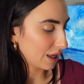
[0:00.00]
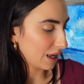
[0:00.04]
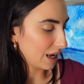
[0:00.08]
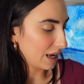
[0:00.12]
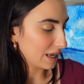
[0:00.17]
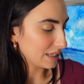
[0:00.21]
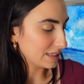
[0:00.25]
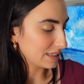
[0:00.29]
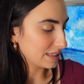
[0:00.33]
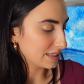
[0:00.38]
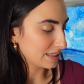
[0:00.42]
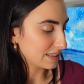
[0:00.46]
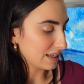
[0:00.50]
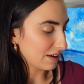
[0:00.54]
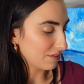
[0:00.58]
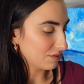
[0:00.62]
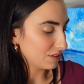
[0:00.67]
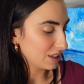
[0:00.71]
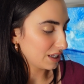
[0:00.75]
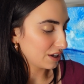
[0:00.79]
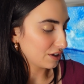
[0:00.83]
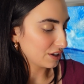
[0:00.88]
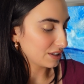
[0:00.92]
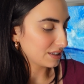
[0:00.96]
it's
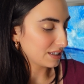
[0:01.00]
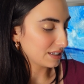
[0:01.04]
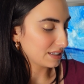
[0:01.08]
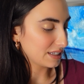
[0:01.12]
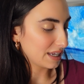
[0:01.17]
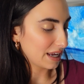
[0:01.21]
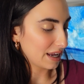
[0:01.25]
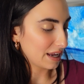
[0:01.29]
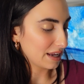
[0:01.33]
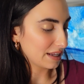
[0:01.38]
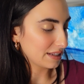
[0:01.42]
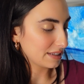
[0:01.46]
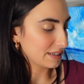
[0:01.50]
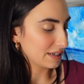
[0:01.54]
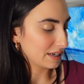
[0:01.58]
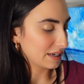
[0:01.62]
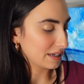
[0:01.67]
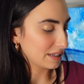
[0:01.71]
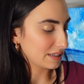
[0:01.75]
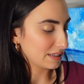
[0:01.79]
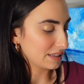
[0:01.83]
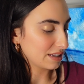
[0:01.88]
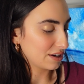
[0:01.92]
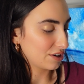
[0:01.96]
definitely good to take into
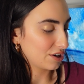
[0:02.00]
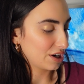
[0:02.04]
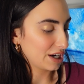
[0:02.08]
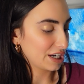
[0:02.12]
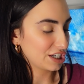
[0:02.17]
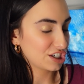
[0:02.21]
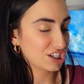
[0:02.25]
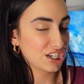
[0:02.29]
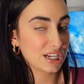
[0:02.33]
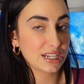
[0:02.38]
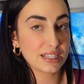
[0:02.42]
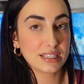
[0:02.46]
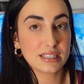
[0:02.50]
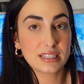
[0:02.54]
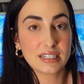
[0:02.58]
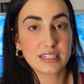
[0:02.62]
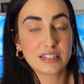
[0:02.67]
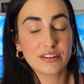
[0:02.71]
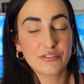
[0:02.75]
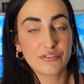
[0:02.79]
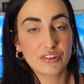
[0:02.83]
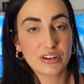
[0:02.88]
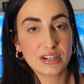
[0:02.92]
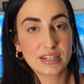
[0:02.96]
consideration the
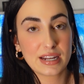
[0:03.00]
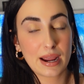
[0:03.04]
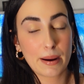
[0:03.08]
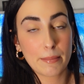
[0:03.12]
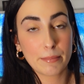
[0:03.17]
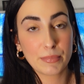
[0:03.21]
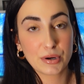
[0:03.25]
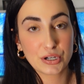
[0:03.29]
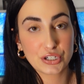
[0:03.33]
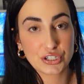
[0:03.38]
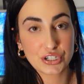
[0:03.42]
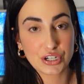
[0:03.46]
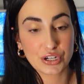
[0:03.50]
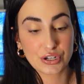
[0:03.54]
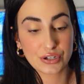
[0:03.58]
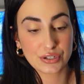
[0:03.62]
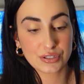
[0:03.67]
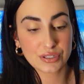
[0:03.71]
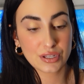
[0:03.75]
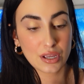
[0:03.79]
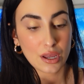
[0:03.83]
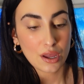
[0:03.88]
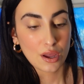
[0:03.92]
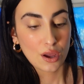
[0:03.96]
different
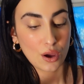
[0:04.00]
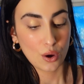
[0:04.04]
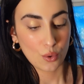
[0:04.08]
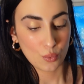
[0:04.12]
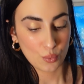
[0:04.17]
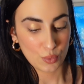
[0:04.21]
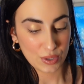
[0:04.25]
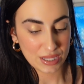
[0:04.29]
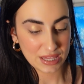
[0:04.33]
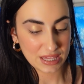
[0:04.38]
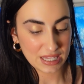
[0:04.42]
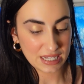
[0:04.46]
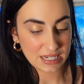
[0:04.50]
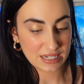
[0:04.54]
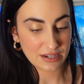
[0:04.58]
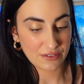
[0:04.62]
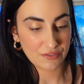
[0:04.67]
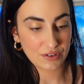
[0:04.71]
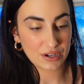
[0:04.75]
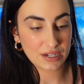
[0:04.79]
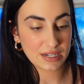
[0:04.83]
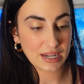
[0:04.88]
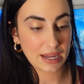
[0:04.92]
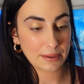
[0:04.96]
temperatures with the
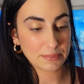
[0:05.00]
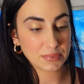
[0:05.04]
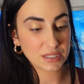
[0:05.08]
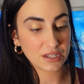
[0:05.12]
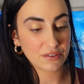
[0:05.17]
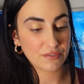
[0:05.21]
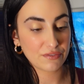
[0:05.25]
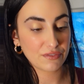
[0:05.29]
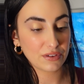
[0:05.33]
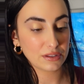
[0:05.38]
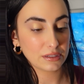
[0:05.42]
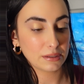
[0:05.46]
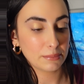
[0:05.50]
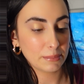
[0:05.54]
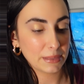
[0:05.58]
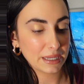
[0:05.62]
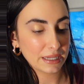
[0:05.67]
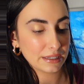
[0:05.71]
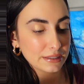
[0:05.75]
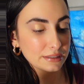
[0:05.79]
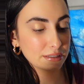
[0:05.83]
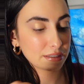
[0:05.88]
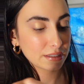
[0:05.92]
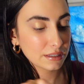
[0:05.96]
different types of
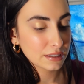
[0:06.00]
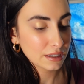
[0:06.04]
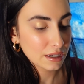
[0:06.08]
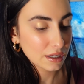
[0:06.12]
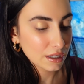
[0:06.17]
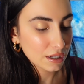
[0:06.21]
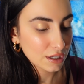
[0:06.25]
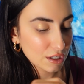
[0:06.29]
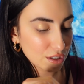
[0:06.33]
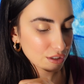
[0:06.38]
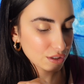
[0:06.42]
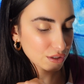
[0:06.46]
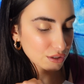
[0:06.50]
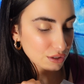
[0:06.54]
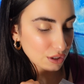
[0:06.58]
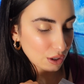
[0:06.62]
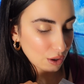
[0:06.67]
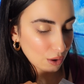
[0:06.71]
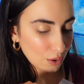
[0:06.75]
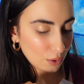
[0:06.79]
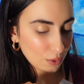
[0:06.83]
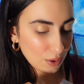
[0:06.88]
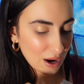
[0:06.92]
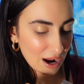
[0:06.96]
filament.
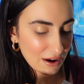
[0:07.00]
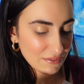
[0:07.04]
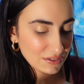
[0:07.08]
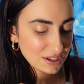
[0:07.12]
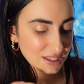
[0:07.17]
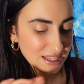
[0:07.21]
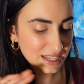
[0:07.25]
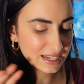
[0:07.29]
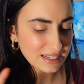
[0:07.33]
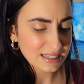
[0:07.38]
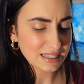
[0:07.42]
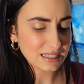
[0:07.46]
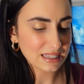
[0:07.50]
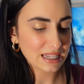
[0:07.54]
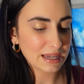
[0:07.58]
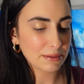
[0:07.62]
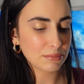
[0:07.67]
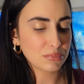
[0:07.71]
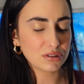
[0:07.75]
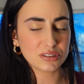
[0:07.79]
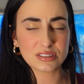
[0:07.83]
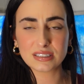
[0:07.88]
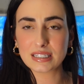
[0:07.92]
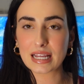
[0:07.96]
So everything's
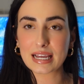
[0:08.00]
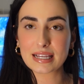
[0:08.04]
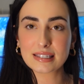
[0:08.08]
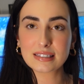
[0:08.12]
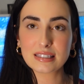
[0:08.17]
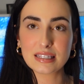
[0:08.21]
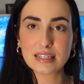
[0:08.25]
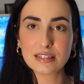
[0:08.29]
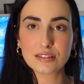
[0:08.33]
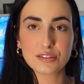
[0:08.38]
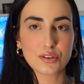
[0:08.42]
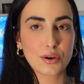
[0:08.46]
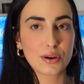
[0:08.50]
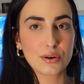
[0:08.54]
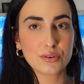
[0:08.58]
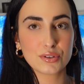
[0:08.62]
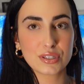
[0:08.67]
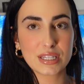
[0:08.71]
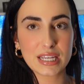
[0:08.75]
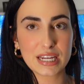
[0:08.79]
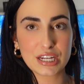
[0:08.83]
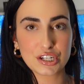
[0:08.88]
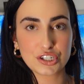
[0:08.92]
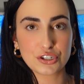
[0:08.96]
labeled nicely, so I don't
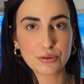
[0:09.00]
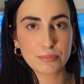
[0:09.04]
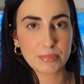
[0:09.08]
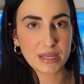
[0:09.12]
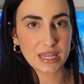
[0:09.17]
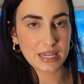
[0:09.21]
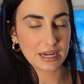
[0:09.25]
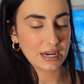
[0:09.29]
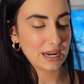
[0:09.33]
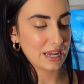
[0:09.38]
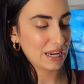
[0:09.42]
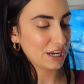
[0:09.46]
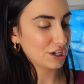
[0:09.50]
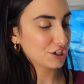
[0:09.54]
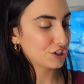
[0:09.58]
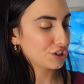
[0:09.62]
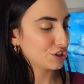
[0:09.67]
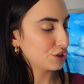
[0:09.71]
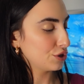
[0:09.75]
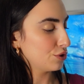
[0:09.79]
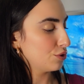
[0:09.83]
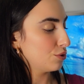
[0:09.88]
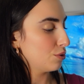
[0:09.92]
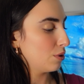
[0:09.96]
think it should be an
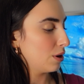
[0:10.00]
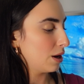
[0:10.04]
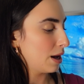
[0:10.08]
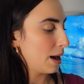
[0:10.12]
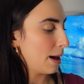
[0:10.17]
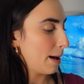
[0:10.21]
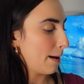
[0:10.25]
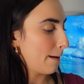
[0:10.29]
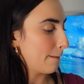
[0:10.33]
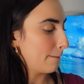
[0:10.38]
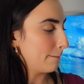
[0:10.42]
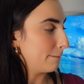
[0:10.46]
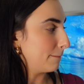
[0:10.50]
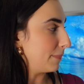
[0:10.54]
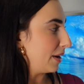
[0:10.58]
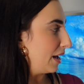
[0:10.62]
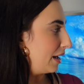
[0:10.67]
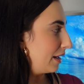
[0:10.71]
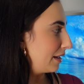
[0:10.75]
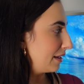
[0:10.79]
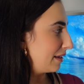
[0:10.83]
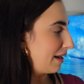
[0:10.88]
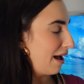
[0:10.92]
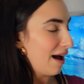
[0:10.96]
issue.
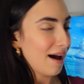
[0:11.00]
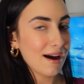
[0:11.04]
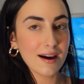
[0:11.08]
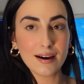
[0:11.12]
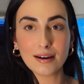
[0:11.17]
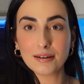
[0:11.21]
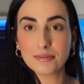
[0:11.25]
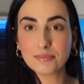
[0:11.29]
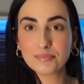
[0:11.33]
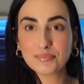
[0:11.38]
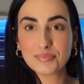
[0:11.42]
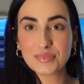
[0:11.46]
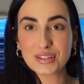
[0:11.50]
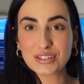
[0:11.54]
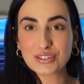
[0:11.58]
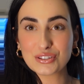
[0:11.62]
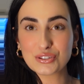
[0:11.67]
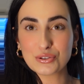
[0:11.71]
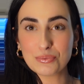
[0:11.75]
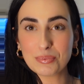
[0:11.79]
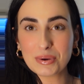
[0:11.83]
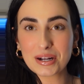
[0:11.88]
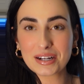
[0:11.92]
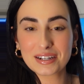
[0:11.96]
But yeah,
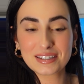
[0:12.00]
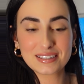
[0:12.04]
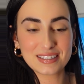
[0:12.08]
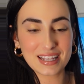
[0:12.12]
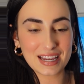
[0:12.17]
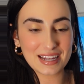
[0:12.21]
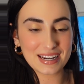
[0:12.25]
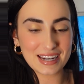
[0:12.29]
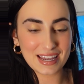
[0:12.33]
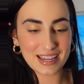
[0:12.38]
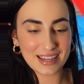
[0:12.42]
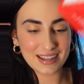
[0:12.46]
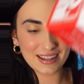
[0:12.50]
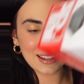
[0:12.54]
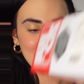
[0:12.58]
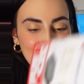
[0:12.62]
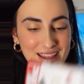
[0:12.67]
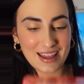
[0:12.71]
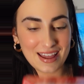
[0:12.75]
super exciting.